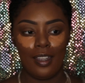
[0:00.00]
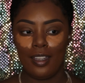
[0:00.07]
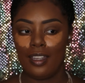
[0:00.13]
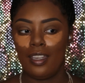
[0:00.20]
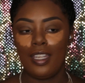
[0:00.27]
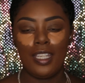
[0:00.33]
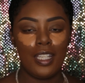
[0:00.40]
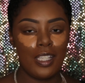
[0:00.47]

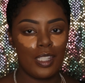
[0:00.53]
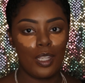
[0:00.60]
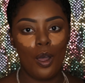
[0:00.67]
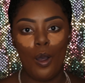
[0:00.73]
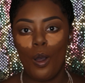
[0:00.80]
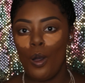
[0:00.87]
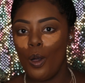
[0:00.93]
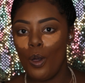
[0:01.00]
honey, it's a
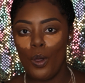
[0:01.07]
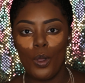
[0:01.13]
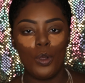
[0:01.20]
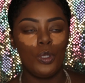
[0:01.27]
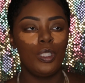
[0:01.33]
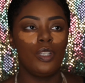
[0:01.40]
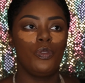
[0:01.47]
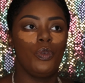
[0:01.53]
whole
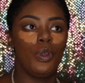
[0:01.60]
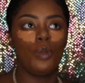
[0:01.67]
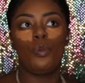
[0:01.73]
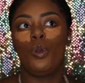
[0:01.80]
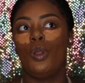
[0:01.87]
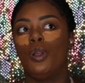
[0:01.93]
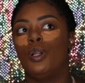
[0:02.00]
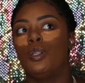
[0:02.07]
different
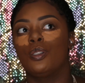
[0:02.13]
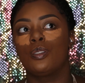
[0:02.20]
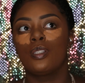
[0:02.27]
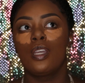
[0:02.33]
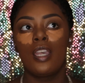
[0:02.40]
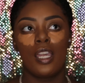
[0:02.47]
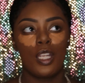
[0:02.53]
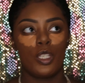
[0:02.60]
world
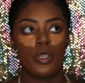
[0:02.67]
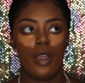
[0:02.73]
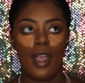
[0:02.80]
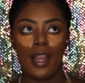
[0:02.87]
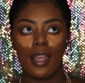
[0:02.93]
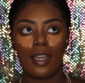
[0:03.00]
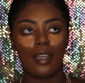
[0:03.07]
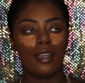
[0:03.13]
trying
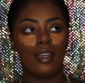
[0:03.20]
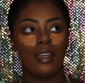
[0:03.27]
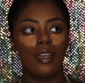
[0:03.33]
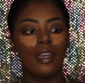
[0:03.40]
to